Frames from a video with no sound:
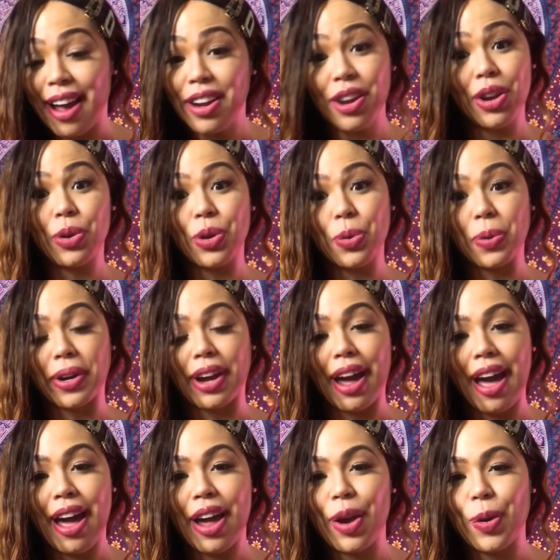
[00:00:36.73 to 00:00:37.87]
I didn't know you were
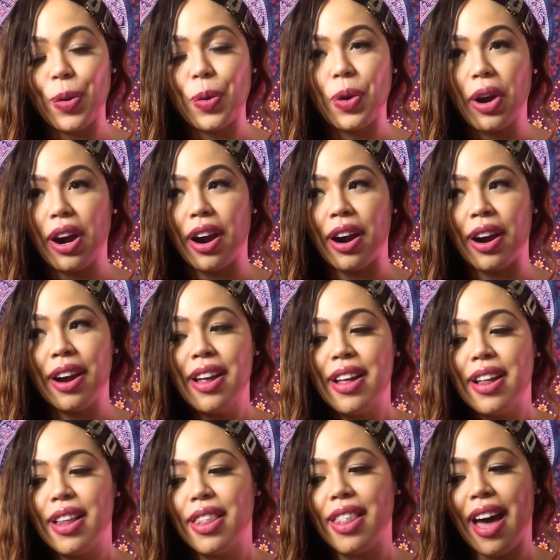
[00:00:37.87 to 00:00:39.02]
gay, or
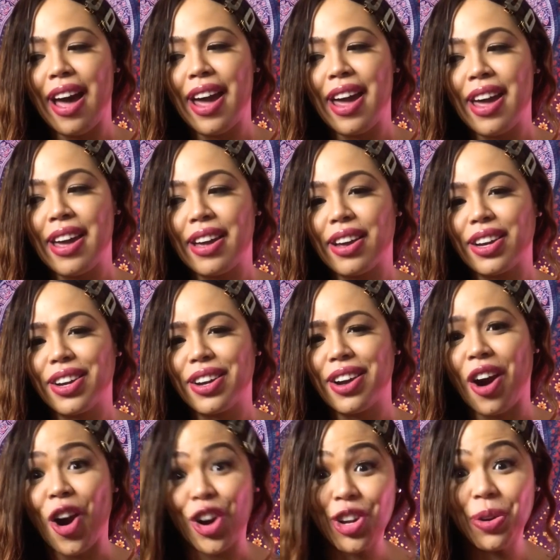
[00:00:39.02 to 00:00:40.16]
like,
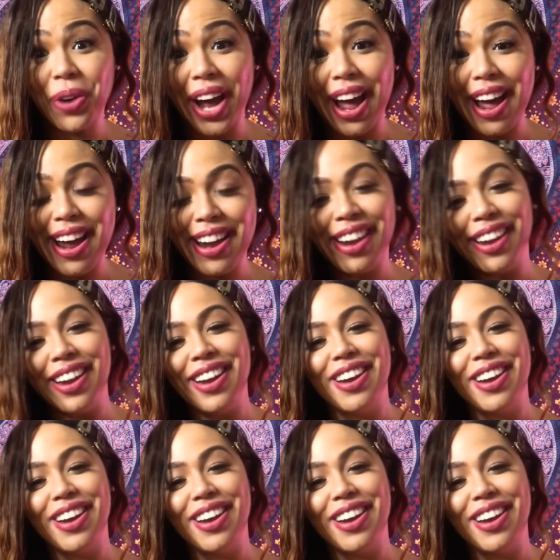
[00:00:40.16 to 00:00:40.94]
are you gay?